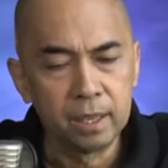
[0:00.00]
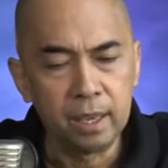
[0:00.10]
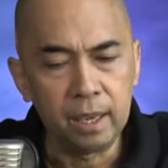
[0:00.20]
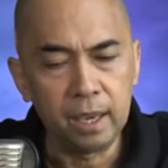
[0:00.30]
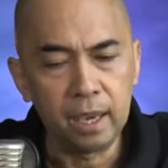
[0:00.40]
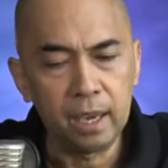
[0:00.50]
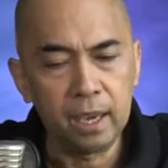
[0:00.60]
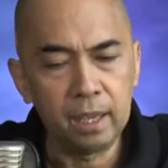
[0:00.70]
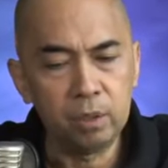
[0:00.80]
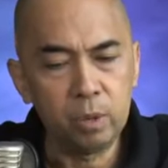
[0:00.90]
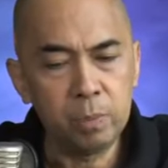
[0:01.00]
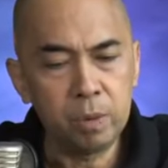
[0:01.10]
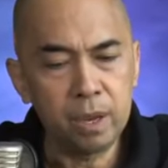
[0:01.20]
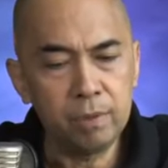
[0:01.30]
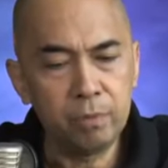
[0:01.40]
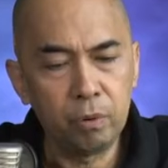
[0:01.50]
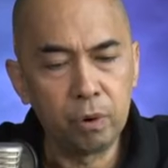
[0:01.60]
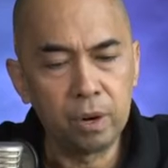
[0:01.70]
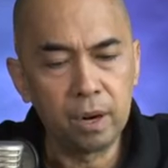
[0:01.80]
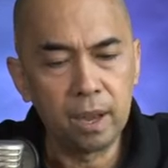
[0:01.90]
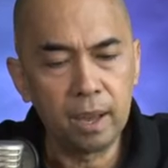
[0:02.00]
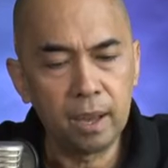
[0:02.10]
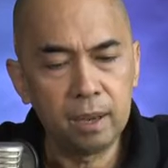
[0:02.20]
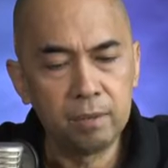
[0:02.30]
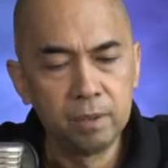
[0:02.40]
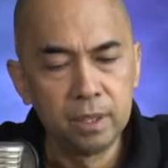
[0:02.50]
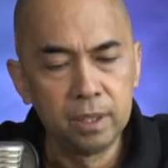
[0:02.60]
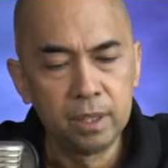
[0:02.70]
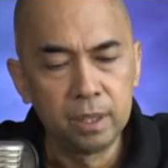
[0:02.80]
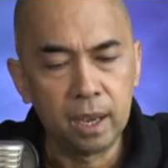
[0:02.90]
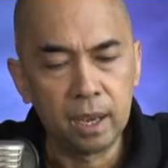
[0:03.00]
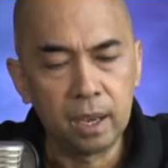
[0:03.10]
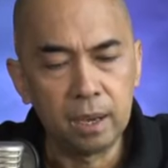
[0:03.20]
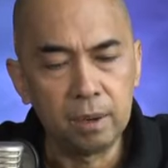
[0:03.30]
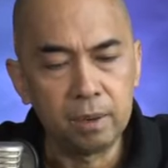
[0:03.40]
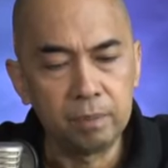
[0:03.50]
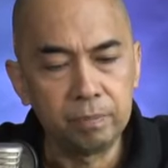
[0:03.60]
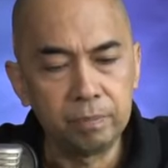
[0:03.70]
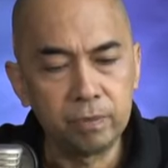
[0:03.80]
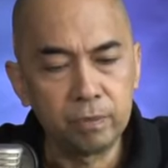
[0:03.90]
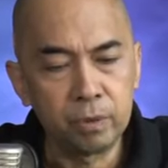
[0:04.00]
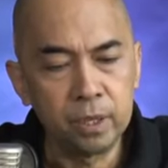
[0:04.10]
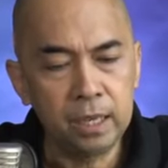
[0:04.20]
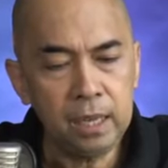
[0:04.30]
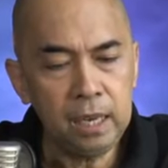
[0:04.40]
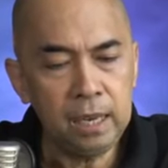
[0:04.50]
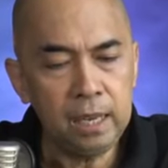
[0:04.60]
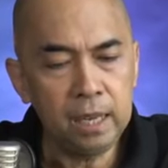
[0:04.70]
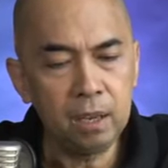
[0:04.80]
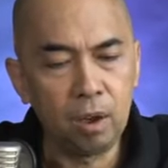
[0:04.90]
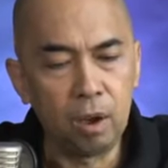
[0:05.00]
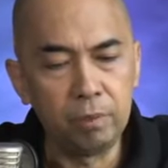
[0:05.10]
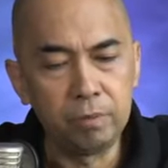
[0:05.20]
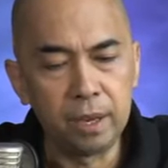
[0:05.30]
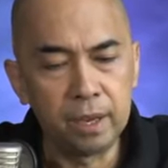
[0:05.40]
And we pray for the healing of